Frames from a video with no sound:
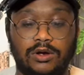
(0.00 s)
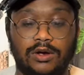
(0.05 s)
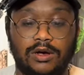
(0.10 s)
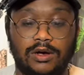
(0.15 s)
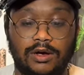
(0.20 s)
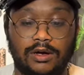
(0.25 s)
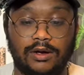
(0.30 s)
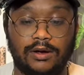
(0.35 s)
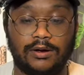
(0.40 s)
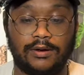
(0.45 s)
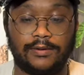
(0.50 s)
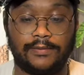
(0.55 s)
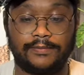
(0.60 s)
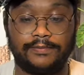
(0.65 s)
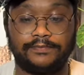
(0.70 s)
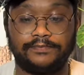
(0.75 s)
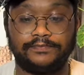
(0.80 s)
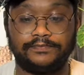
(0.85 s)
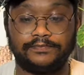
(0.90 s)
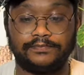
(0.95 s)
um,
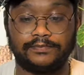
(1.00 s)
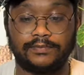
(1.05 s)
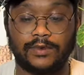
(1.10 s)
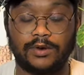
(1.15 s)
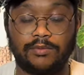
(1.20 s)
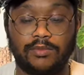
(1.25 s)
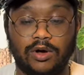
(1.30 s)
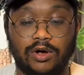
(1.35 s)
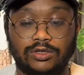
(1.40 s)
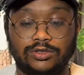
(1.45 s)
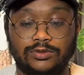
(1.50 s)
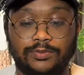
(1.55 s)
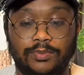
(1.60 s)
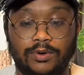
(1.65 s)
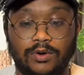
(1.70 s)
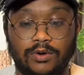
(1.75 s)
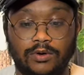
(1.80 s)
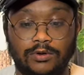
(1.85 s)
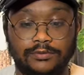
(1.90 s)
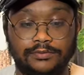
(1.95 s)
moss
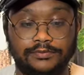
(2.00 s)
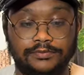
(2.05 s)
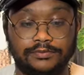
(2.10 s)
pole.